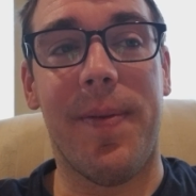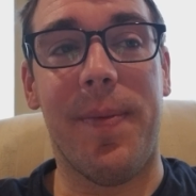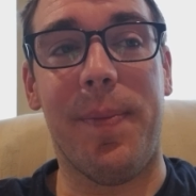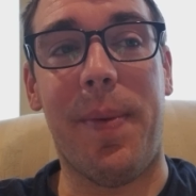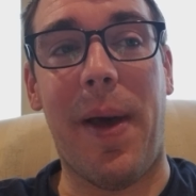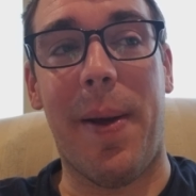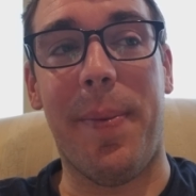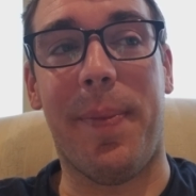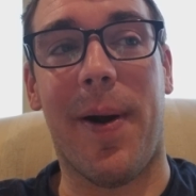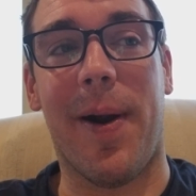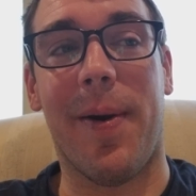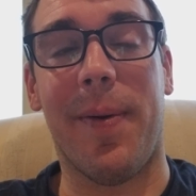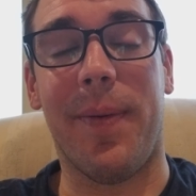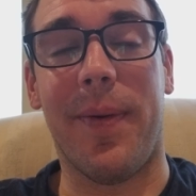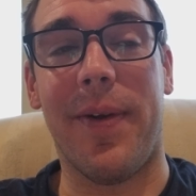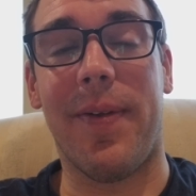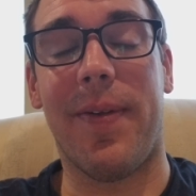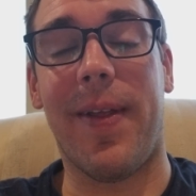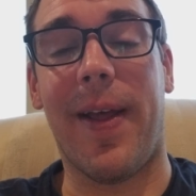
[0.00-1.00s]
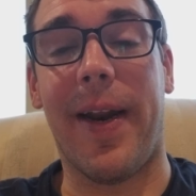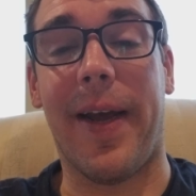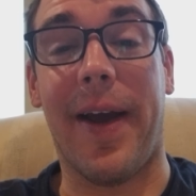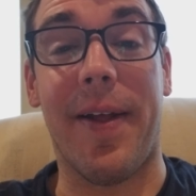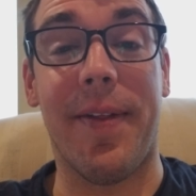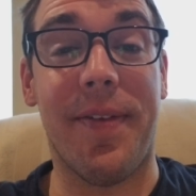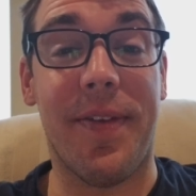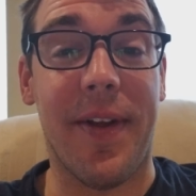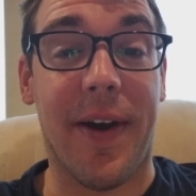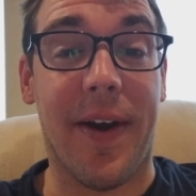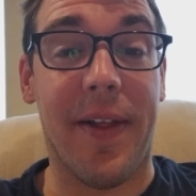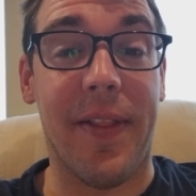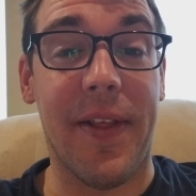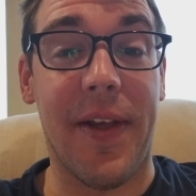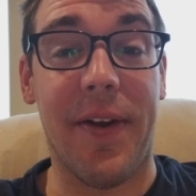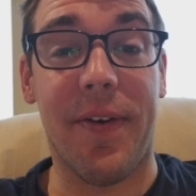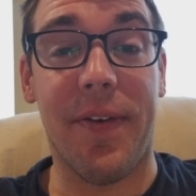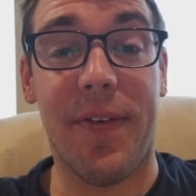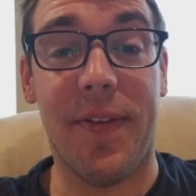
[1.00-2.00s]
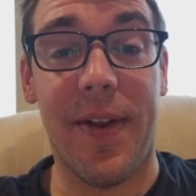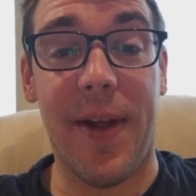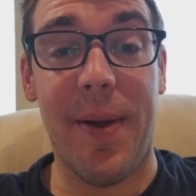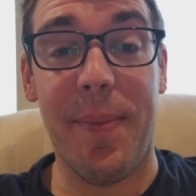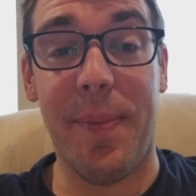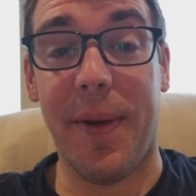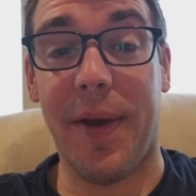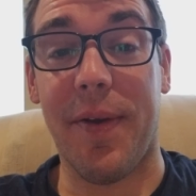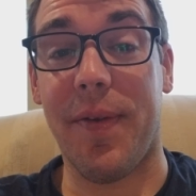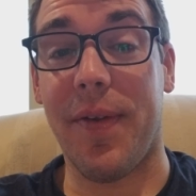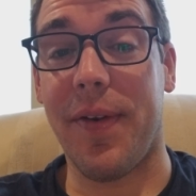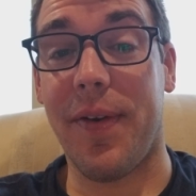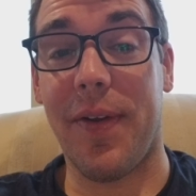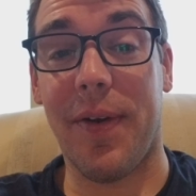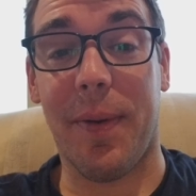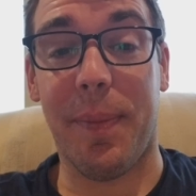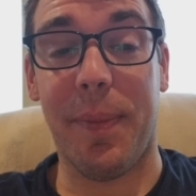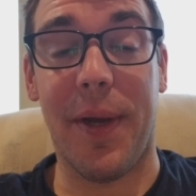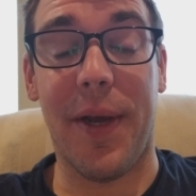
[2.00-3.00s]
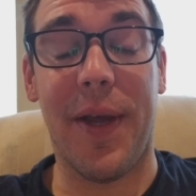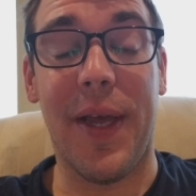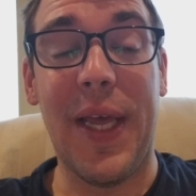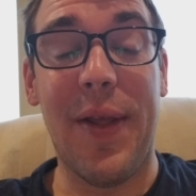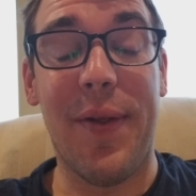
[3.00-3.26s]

bad part was that I got stuck on the interstate because it took me